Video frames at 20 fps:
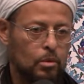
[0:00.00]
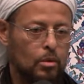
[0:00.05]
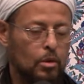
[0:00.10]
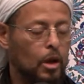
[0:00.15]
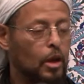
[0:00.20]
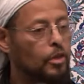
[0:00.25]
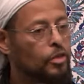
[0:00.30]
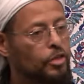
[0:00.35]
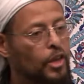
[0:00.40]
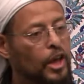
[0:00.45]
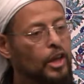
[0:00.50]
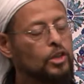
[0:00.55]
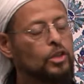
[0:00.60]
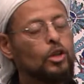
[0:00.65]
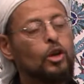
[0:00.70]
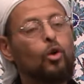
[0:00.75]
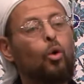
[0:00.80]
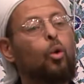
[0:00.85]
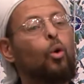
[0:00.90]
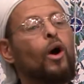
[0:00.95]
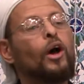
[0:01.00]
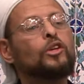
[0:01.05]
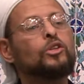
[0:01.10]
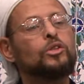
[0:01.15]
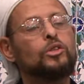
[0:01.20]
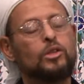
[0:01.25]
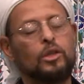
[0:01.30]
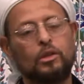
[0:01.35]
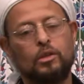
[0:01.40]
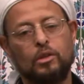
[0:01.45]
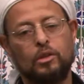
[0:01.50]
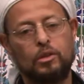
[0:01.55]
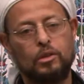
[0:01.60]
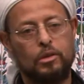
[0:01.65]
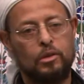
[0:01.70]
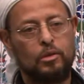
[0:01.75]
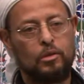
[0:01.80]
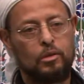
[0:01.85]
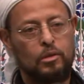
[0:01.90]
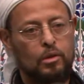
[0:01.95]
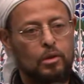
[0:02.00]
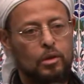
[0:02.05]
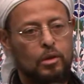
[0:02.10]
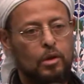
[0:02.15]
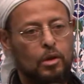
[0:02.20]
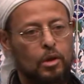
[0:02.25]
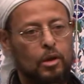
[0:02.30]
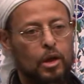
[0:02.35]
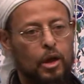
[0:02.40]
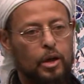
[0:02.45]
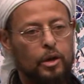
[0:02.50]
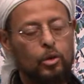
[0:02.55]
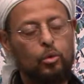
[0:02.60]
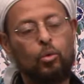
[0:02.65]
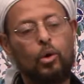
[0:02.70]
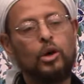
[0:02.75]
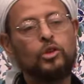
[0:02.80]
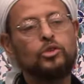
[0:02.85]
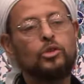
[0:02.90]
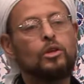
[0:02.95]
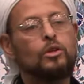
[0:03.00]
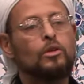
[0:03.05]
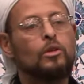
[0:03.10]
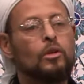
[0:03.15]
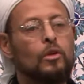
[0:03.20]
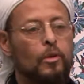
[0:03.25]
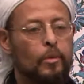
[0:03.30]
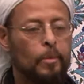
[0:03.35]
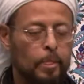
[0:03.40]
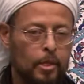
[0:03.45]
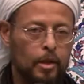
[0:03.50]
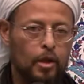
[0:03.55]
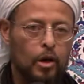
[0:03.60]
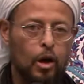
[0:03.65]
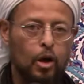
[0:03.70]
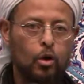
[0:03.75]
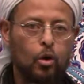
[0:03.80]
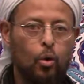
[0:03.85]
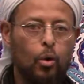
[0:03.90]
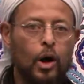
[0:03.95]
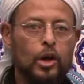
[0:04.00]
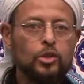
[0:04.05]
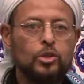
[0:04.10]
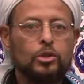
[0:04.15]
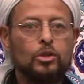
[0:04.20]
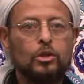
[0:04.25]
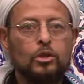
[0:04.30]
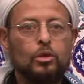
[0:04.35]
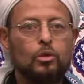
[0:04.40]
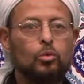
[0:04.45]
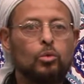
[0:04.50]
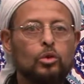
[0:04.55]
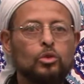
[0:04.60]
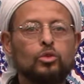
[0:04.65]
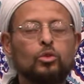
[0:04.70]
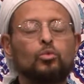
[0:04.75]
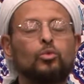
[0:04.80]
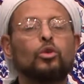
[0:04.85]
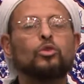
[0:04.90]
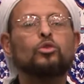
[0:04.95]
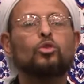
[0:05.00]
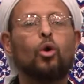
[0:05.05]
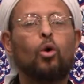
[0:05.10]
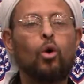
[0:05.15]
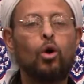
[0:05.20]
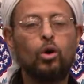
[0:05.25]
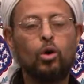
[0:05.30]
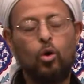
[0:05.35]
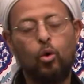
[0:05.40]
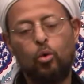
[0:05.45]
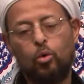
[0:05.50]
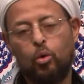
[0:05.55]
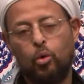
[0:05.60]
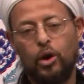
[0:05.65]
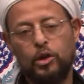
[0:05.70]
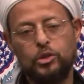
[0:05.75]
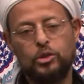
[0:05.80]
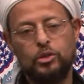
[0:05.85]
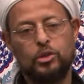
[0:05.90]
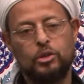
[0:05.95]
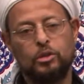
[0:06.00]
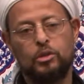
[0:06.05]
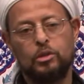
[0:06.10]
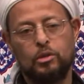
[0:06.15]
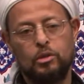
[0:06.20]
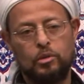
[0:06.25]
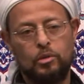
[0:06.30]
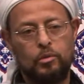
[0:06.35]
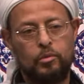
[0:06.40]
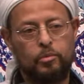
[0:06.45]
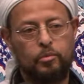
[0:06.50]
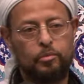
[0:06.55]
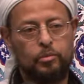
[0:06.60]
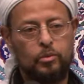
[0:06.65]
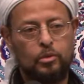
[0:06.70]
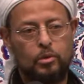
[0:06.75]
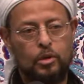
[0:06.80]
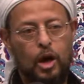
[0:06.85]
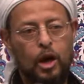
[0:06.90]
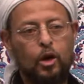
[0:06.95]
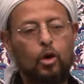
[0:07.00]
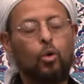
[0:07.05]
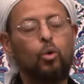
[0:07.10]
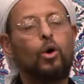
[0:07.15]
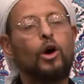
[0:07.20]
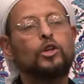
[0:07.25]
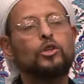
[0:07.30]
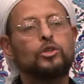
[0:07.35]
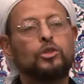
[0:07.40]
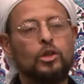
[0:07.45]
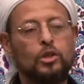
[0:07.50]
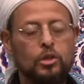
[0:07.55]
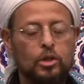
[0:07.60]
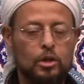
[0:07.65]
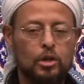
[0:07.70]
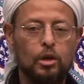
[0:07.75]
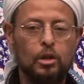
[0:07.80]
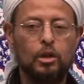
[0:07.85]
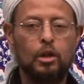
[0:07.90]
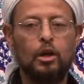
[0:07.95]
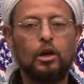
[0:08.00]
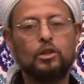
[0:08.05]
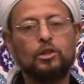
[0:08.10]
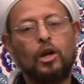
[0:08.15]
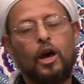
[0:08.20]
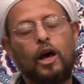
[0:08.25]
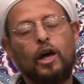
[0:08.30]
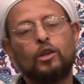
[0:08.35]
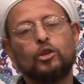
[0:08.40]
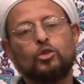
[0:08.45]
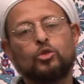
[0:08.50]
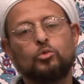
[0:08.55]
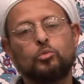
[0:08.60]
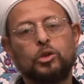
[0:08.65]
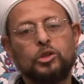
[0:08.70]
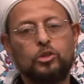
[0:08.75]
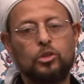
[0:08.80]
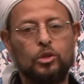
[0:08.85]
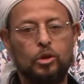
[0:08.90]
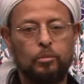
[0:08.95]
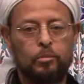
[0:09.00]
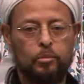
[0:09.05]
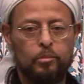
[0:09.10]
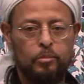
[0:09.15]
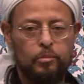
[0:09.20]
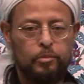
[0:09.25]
And they question, and it wasn't a question, it was a rhetorical question, not questioning Allah Ta'ala's wisdom.